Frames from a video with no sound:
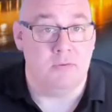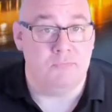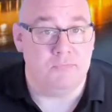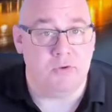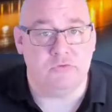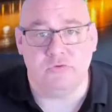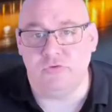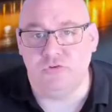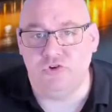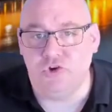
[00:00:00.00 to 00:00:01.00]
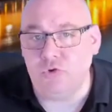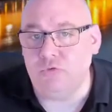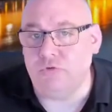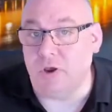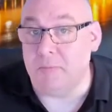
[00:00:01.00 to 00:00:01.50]
First,
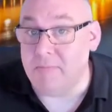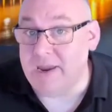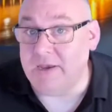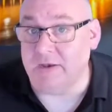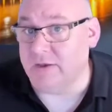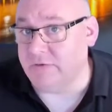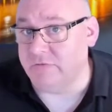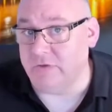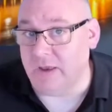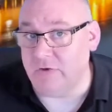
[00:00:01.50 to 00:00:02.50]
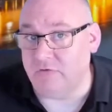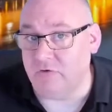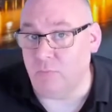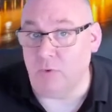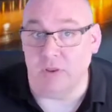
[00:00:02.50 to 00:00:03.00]
choose an immediate
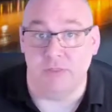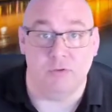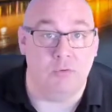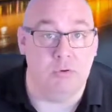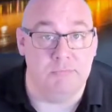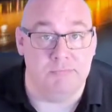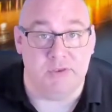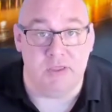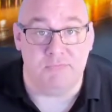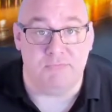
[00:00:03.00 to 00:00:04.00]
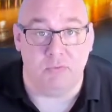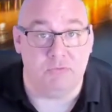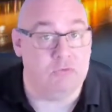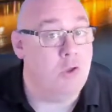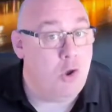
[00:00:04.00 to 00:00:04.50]
installation with all of the
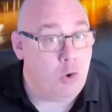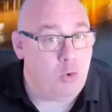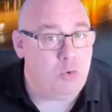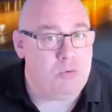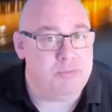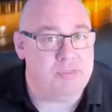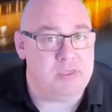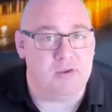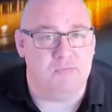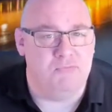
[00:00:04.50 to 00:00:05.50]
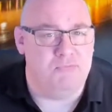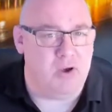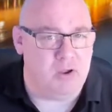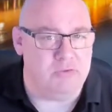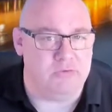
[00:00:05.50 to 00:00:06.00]
defaults or the
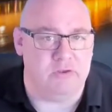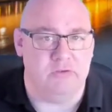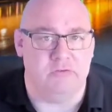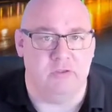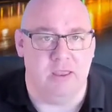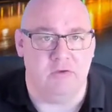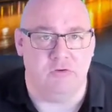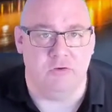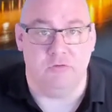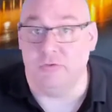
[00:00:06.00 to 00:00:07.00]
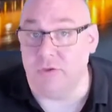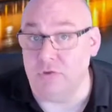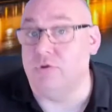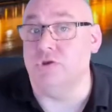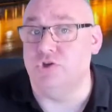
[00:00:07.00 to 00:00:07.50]
advanced installation so that
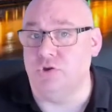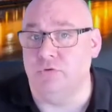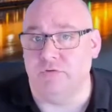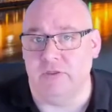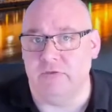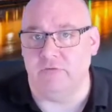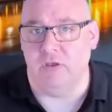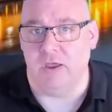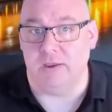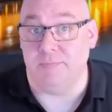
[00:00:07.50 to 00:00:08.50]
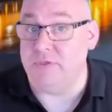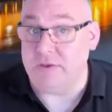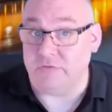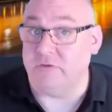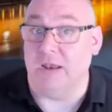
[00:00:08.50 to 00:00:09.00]
you can choose things like the
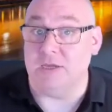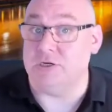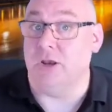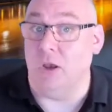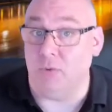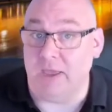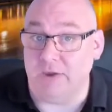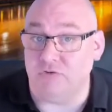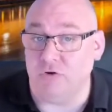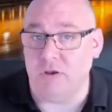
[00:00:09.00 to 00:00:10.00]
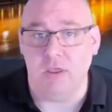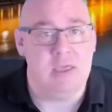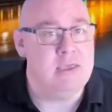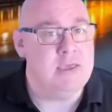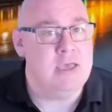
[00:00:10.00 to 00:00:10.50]
installation location
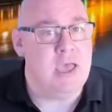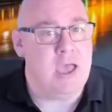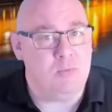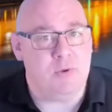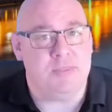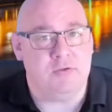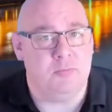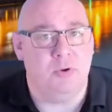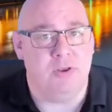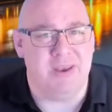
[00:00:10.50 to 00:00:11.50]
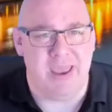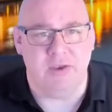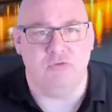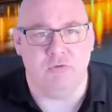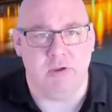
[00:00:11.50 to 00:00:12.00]
and whether to put an
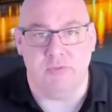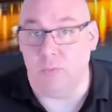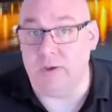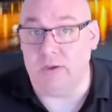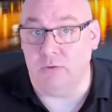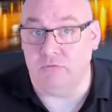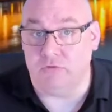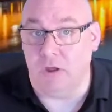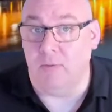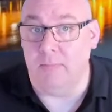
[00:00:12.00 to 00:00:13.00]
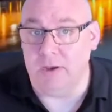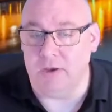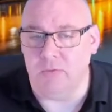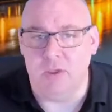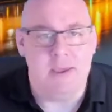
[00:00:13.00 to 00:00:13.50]
entry in the Windows Start menu.